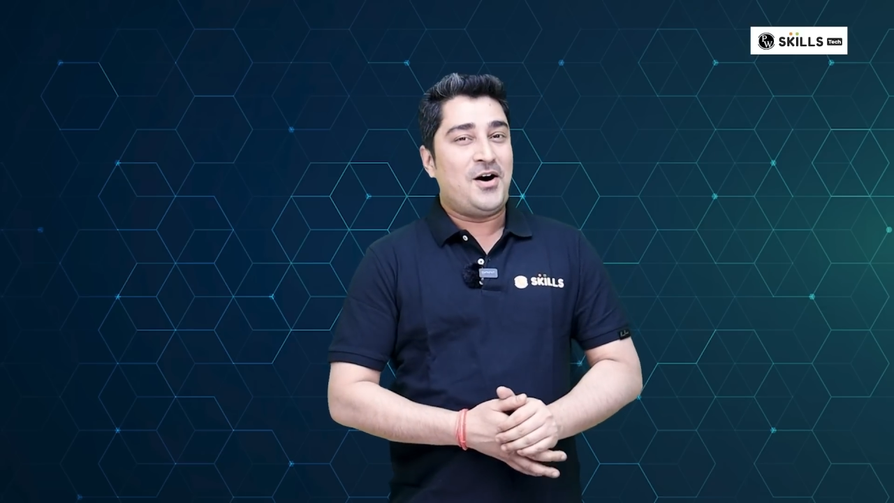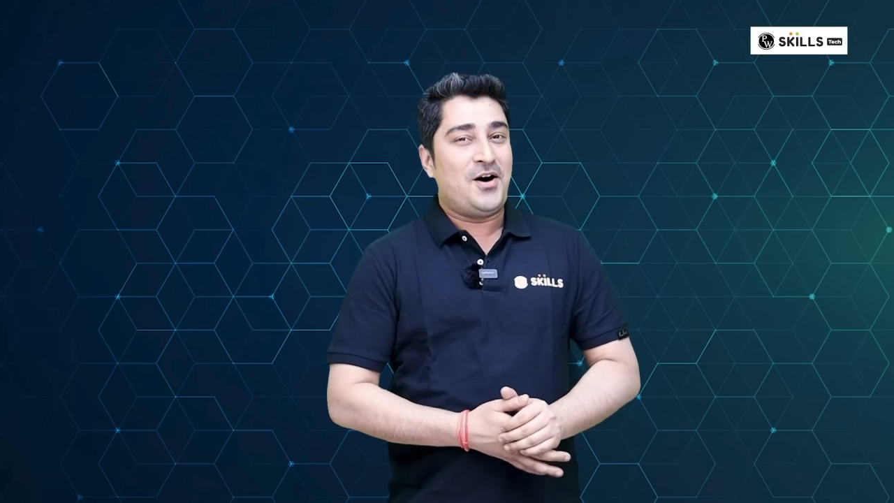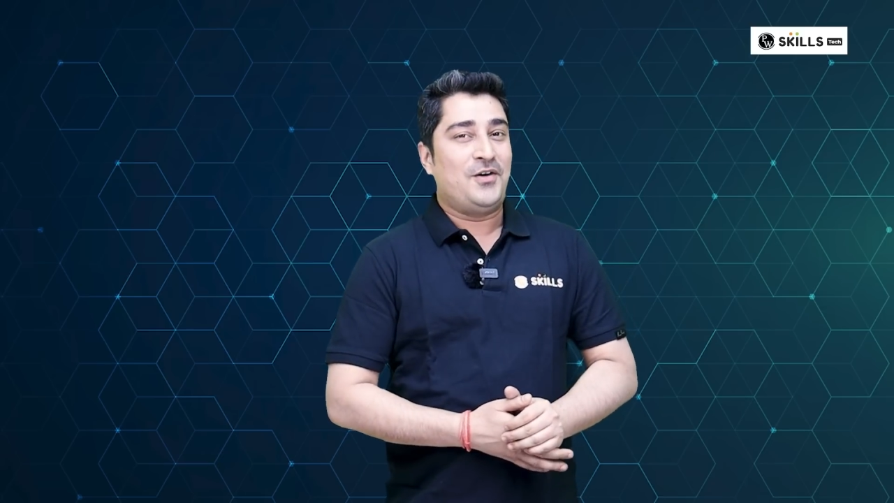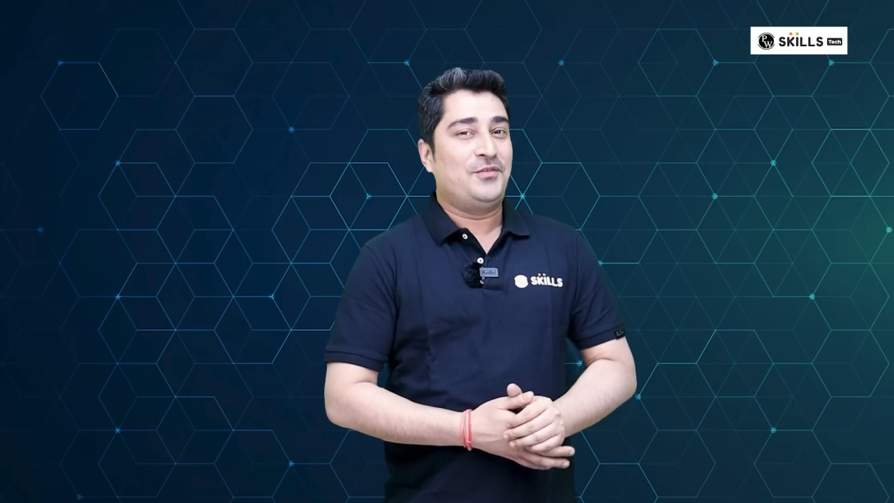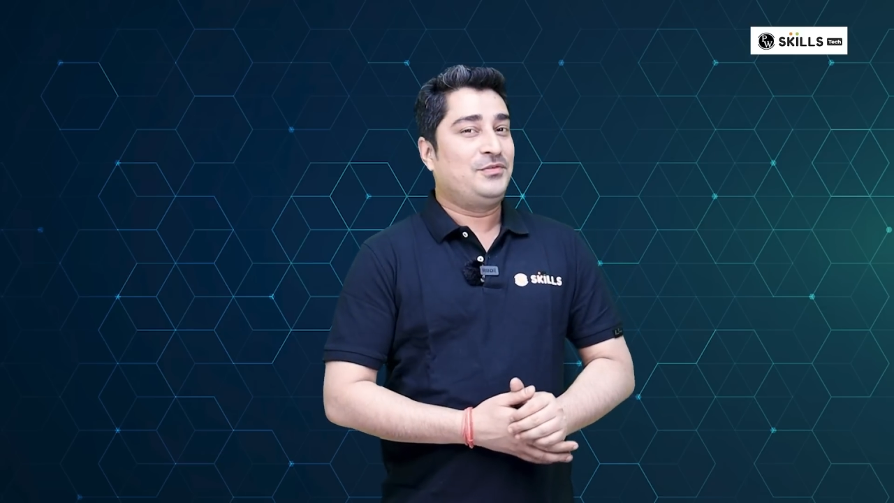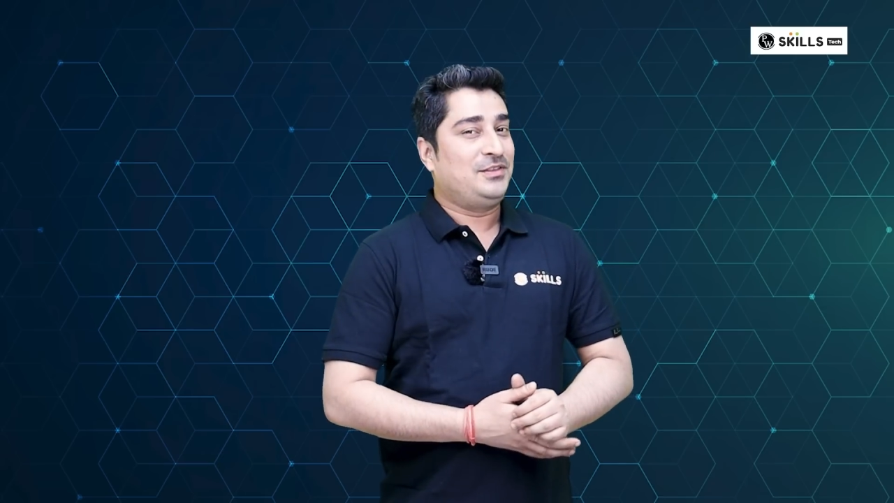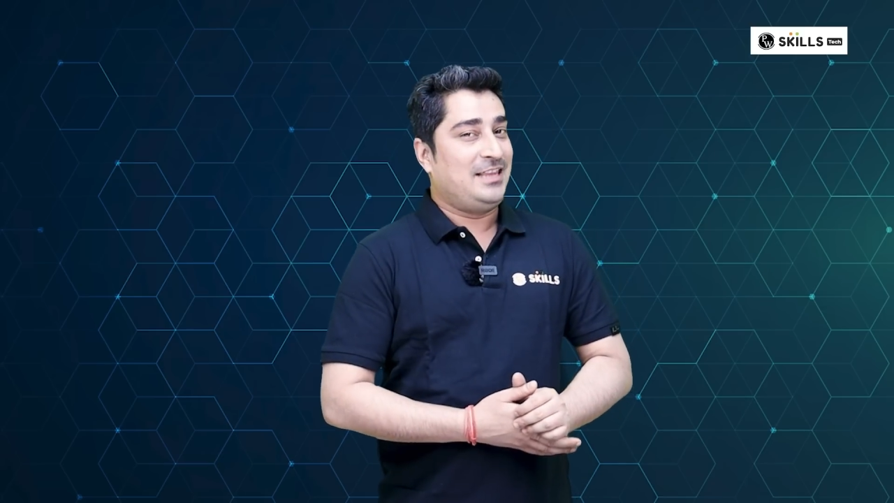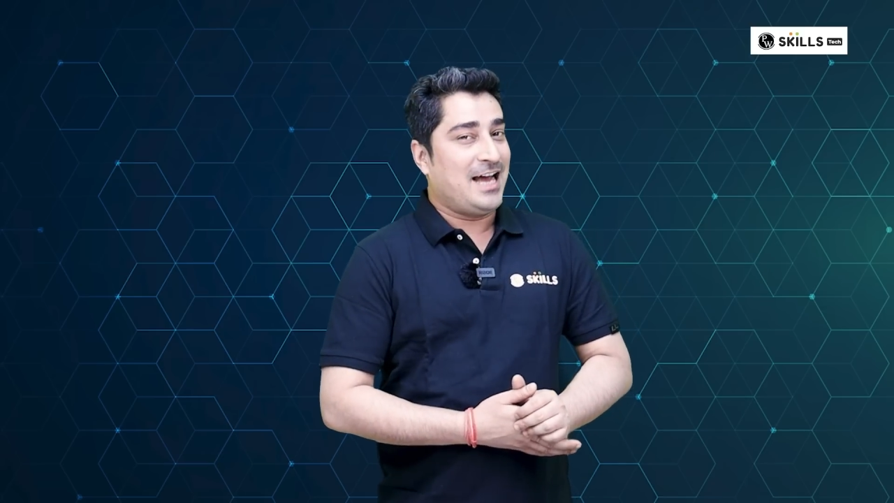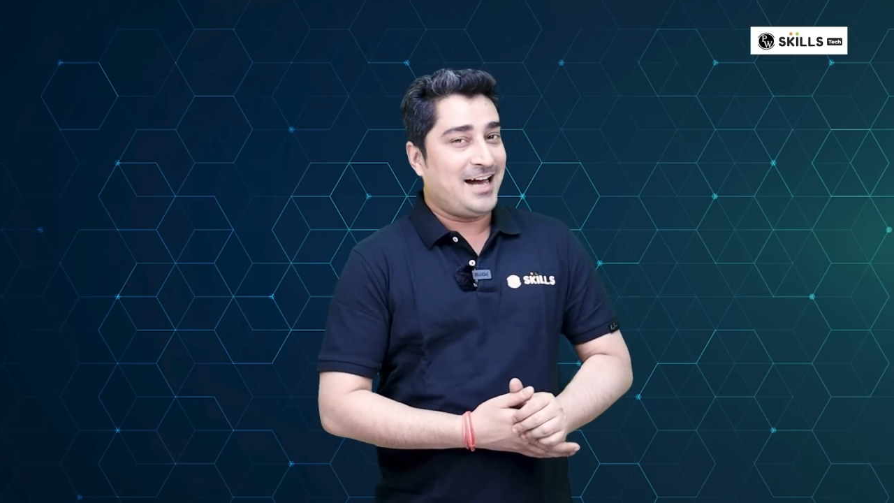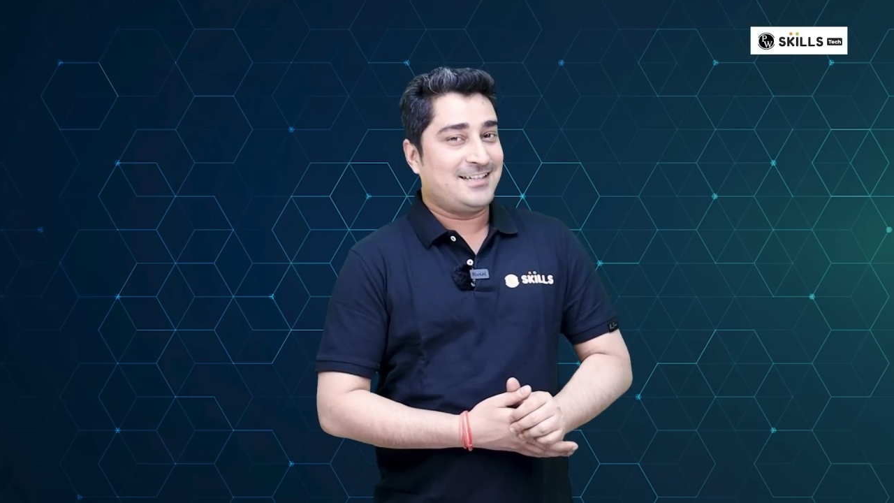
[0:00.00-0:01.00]
of
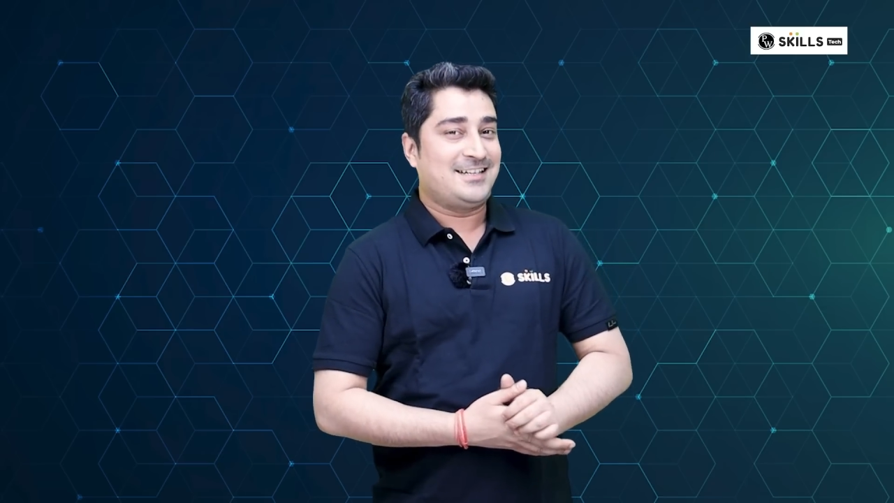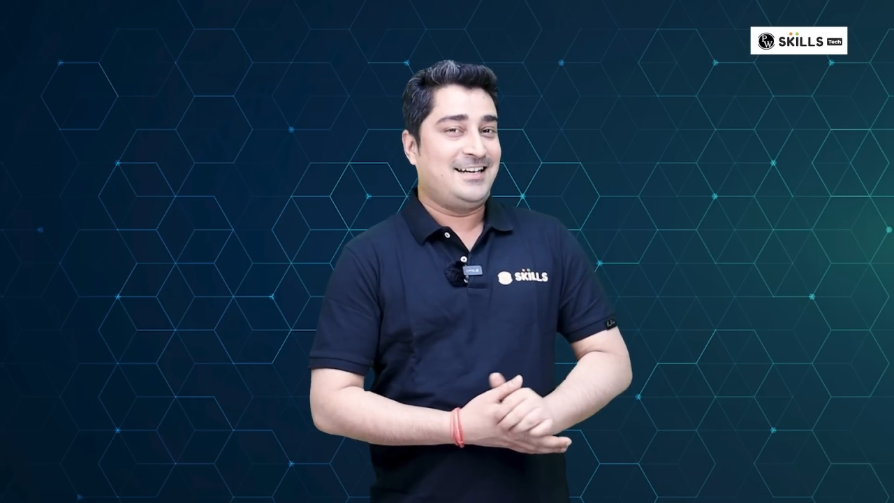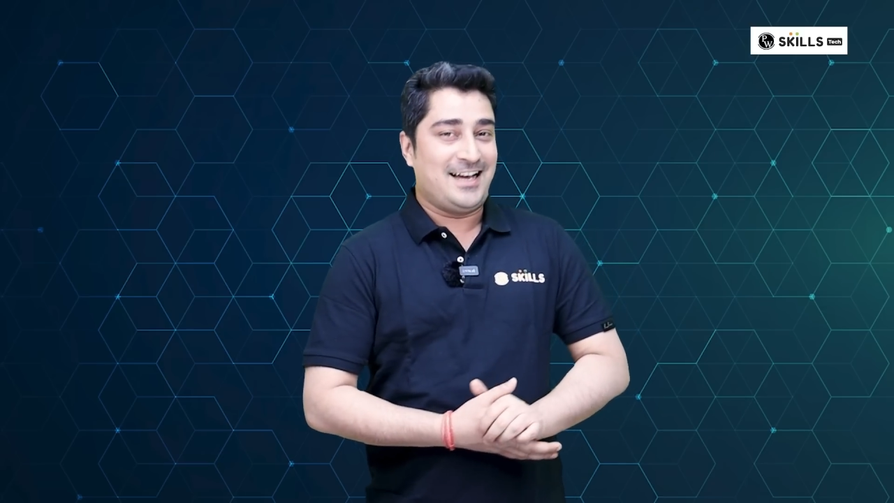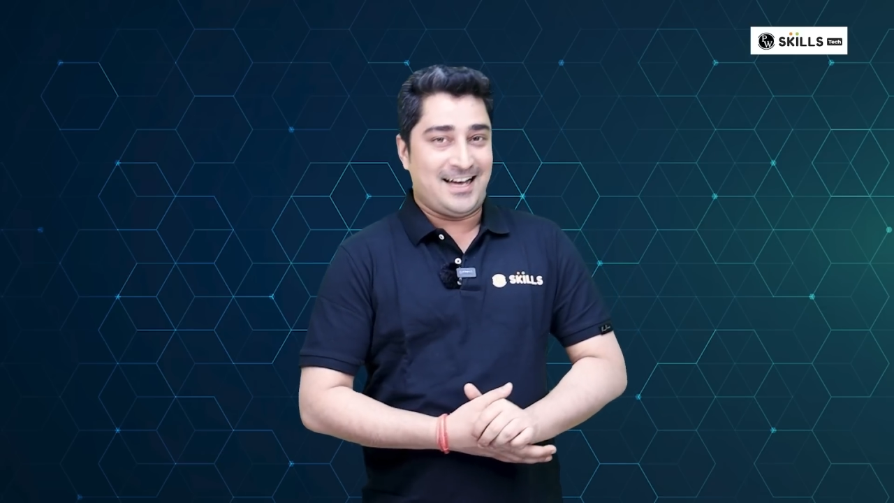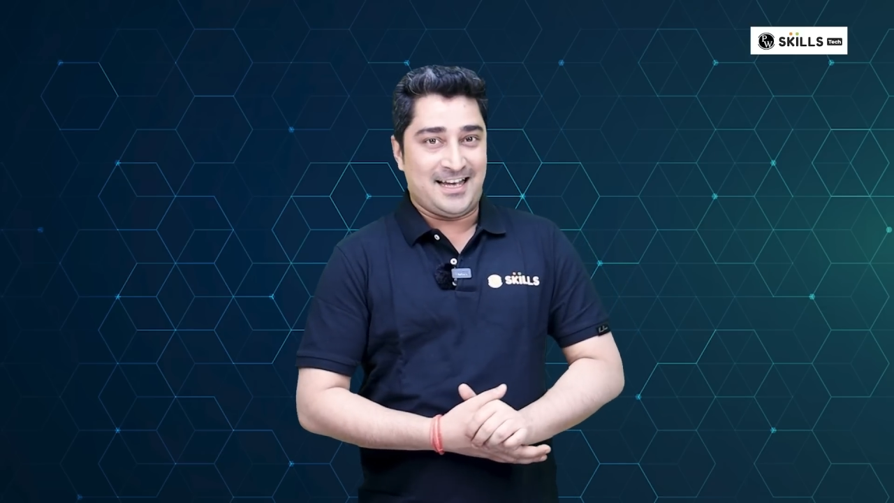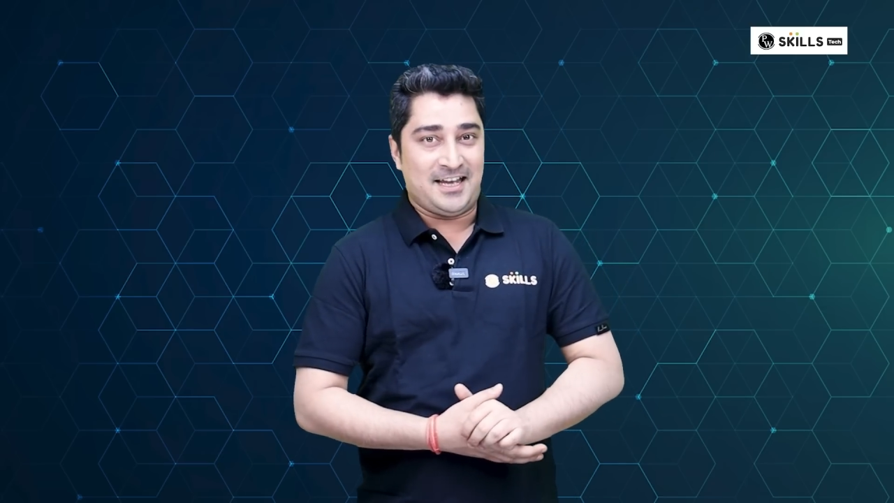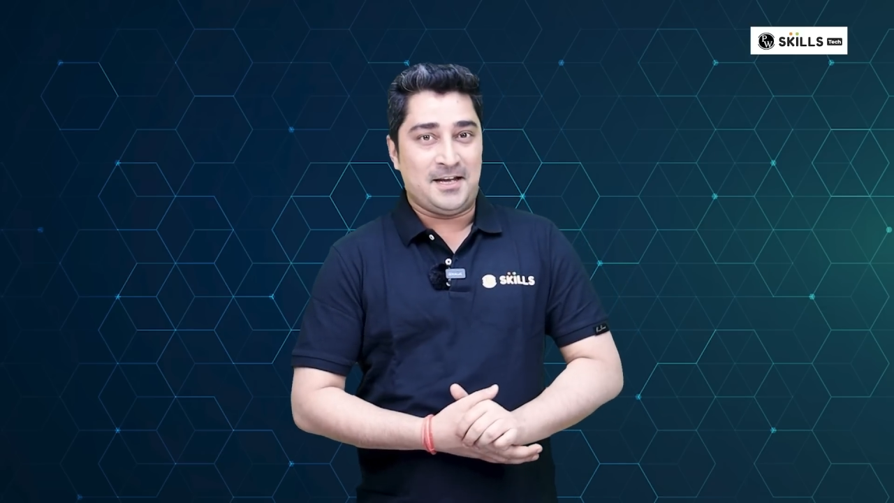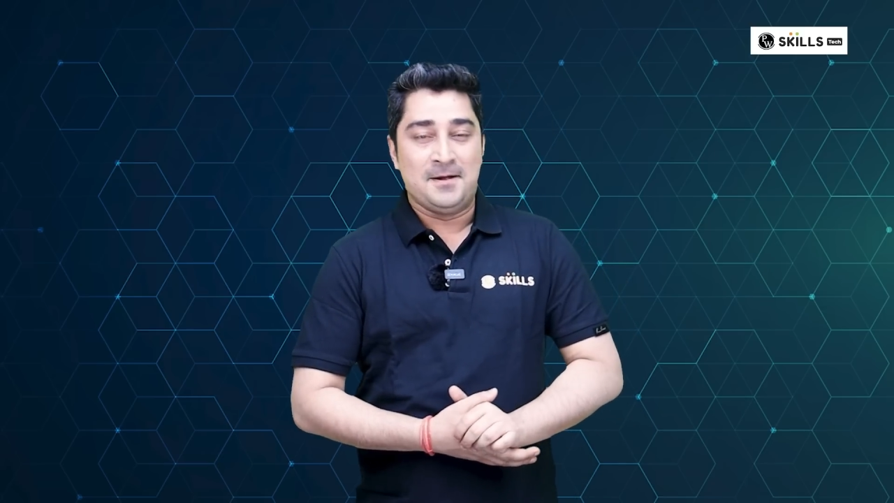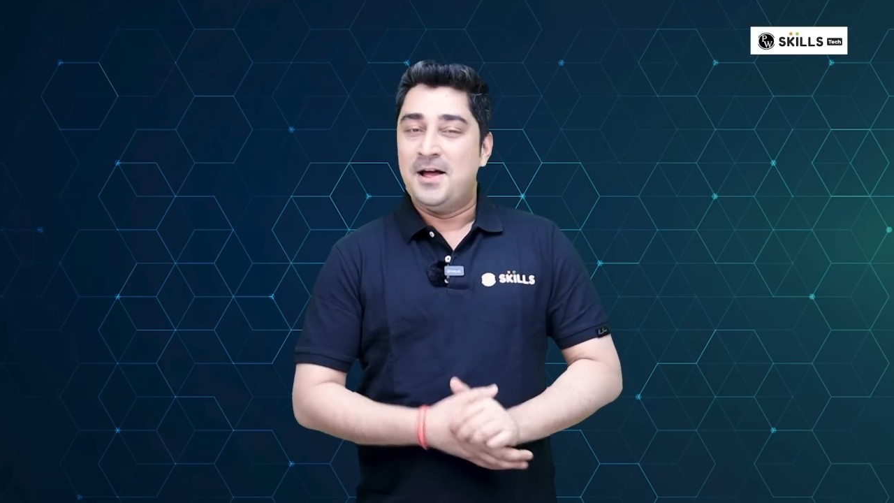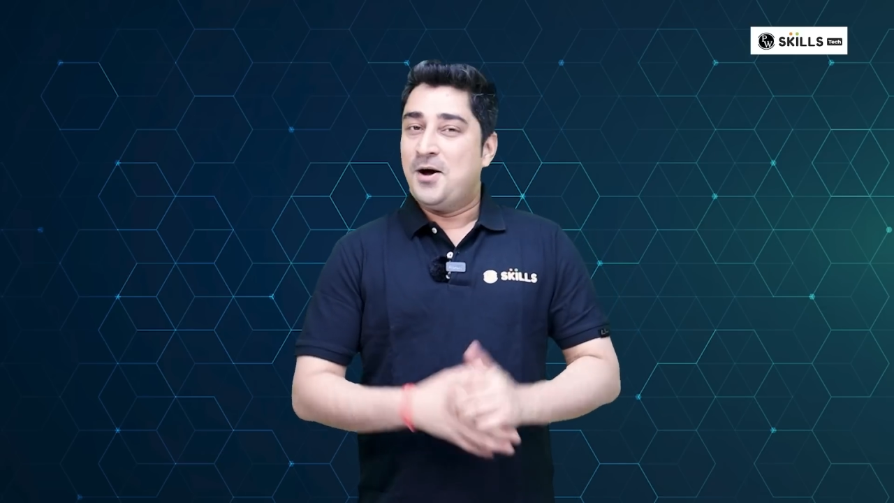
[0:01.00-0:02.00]
that guy